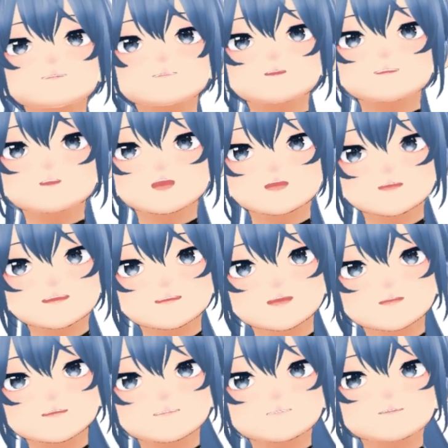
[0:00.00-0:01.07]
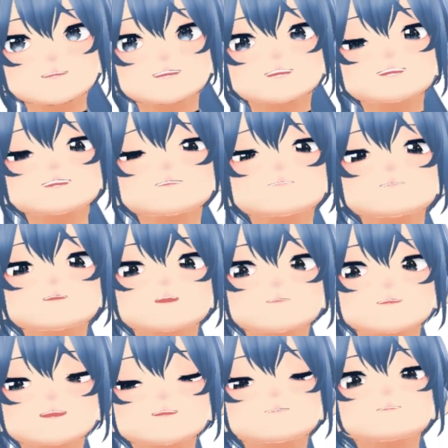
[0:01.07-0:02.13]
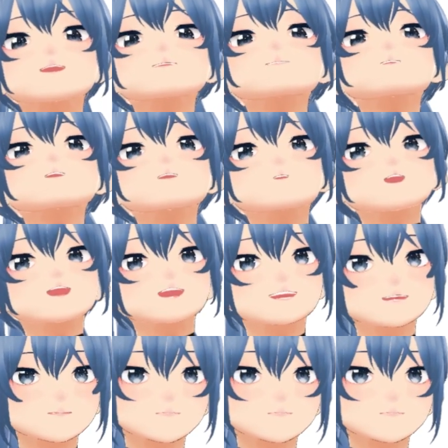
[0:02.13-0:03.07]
my opinion in the most respectful way.